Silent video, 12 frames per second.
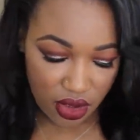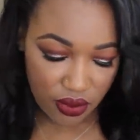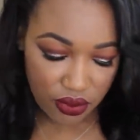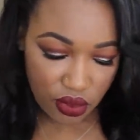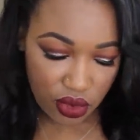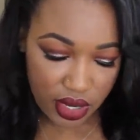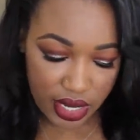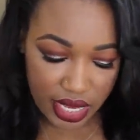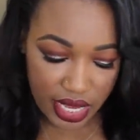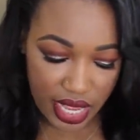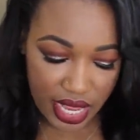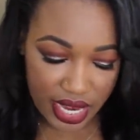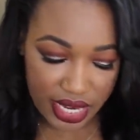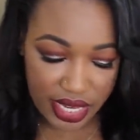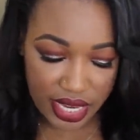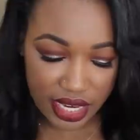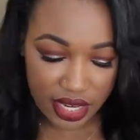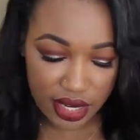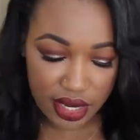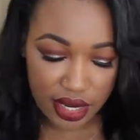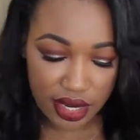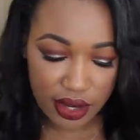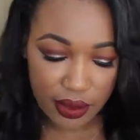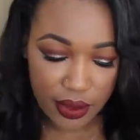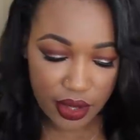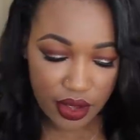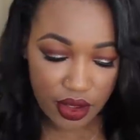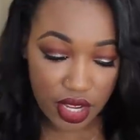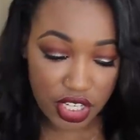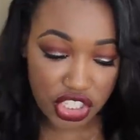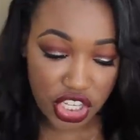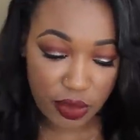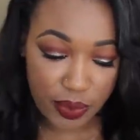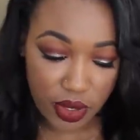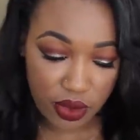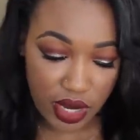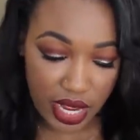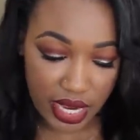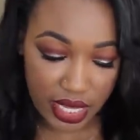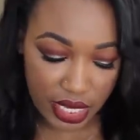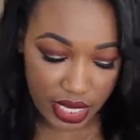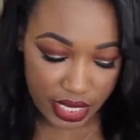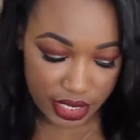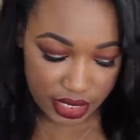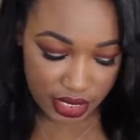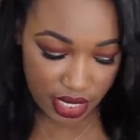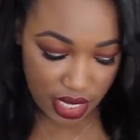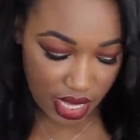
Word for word: for a highlighter, a cheekbone highlight.